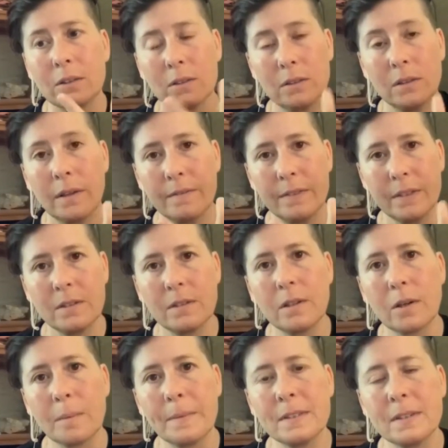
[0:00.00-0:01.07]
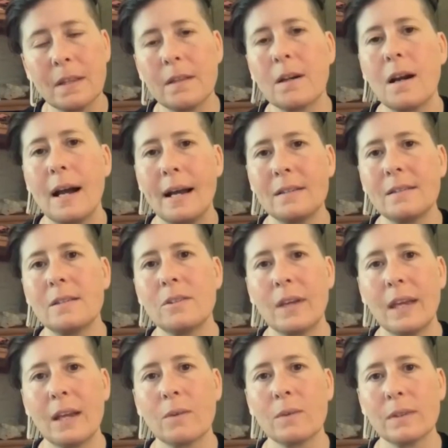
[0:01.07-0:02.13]
or a look of disturbance in their eyes, and you
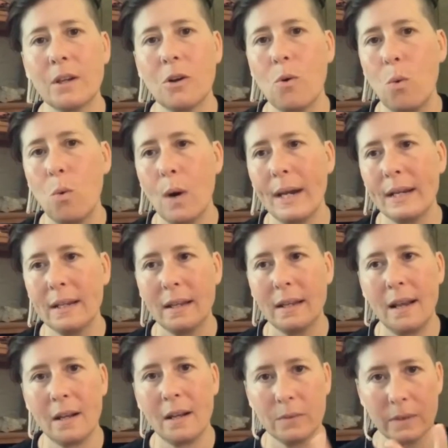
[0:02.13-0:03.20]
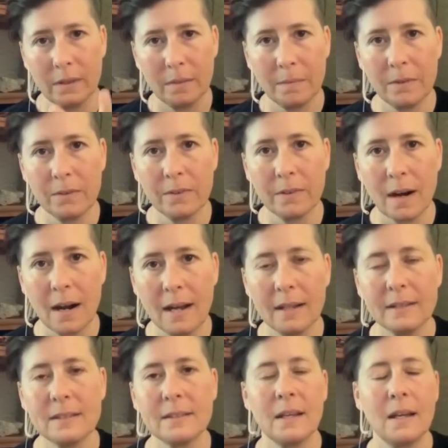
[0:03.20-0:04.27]
can't really quite connect with them through their
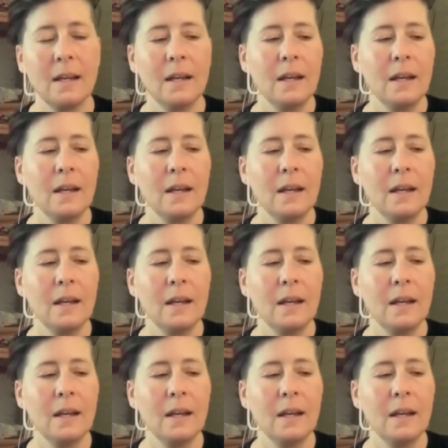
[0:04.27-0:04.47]
eyes.